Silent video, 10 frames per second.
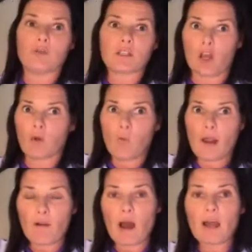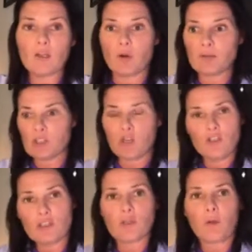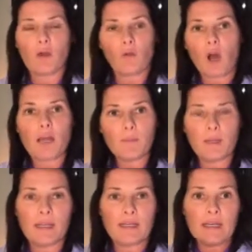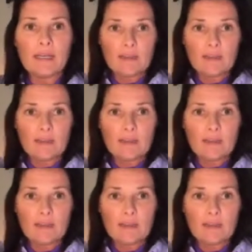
He's going, Where are you? I'm so used to my rider being,